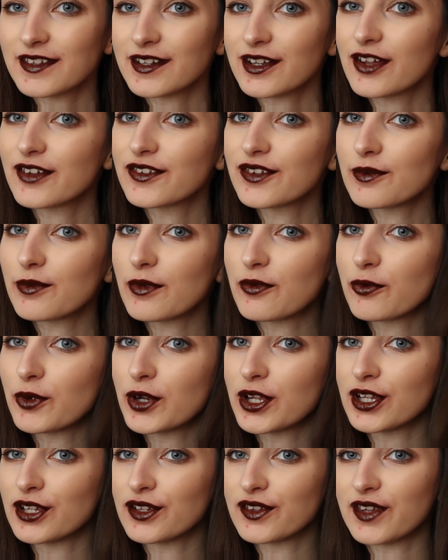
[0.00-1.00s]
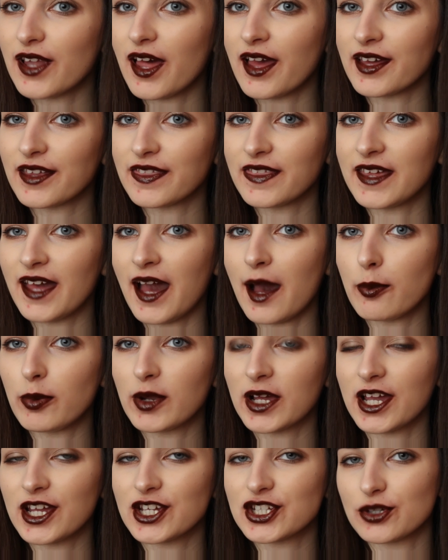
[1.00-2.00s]
a close-up of what it looks like. The
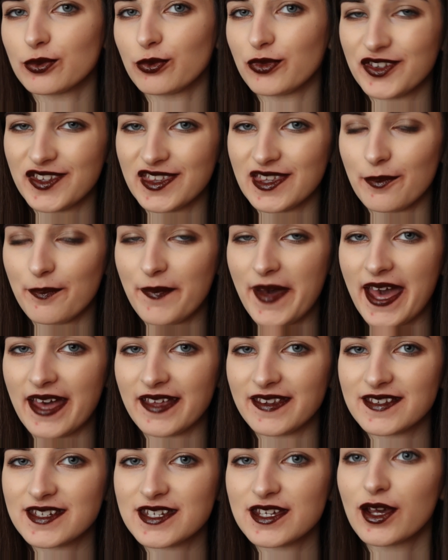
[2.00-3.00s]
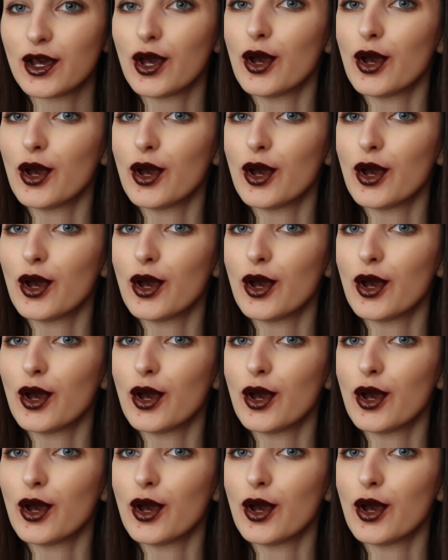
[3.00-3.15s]
application wasn't the best